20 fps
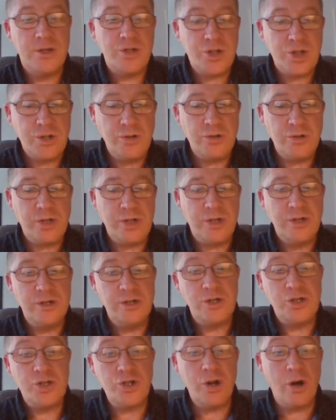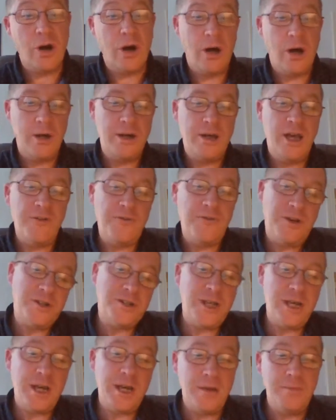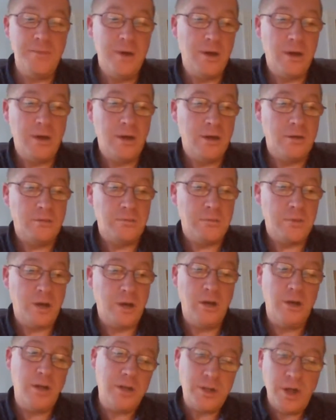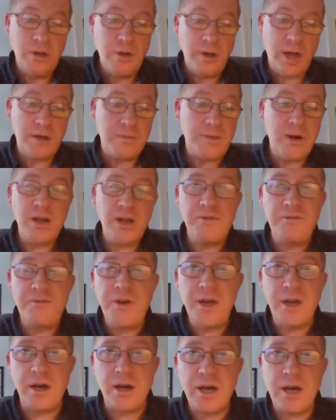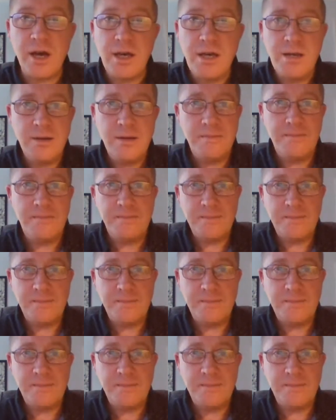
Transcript: She nodded. Sure, if I see him. Only don't hang by your feet, okay?